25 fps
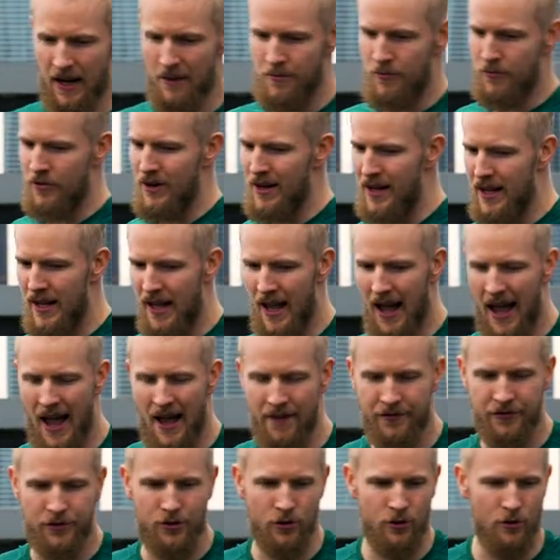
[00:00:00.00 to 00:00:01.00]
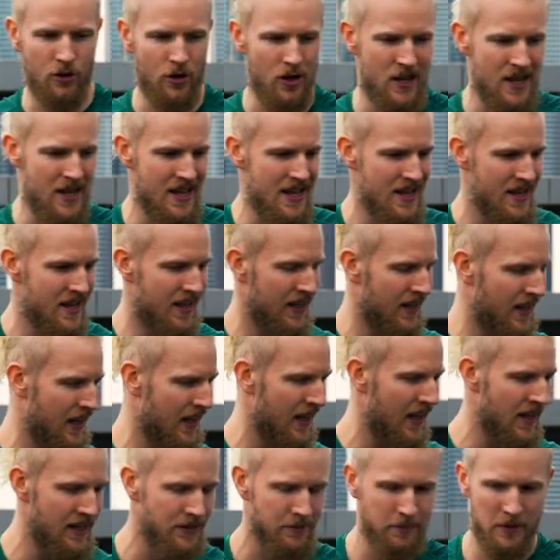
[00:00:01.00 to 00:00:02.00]
I'm really have to,
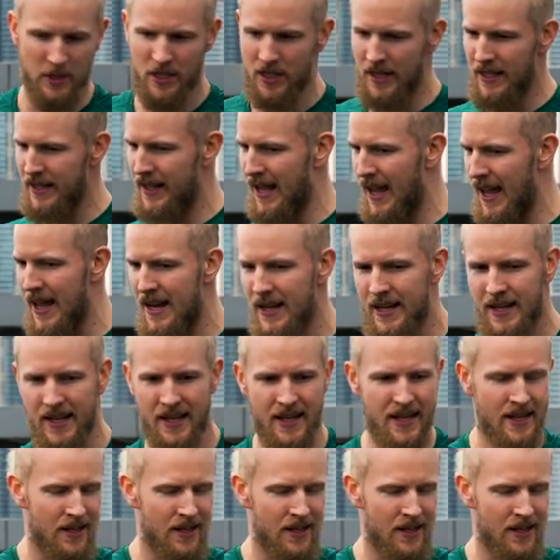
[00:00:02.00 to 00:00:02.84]
especially in the end,